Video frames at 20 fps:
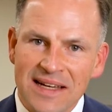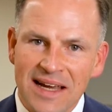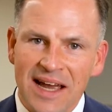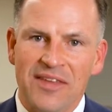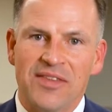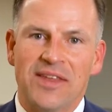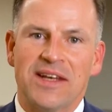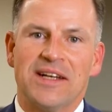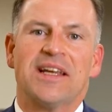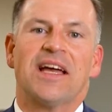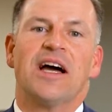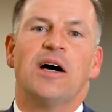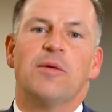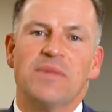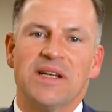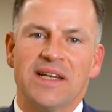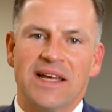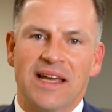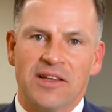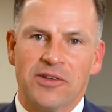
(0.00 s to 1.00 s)
and then
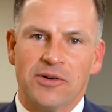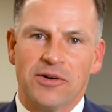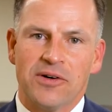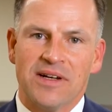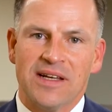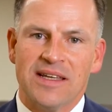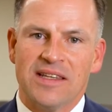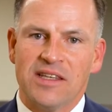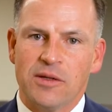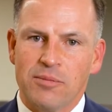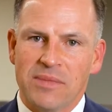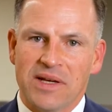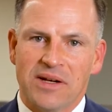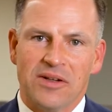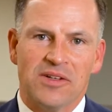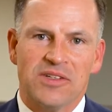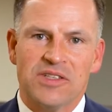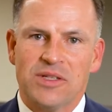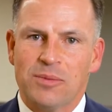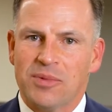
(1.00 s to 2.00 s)
come together in the
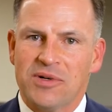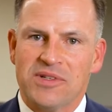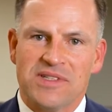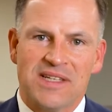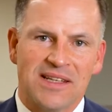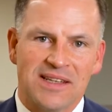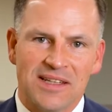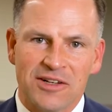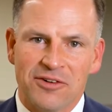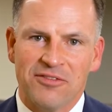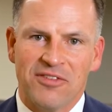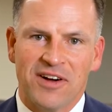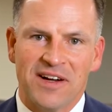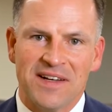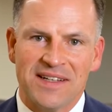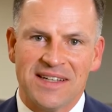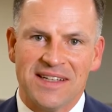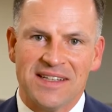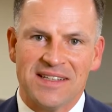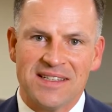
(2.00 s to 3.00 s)
middle to present their
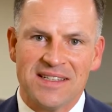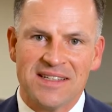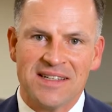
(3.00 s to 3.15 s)
findings.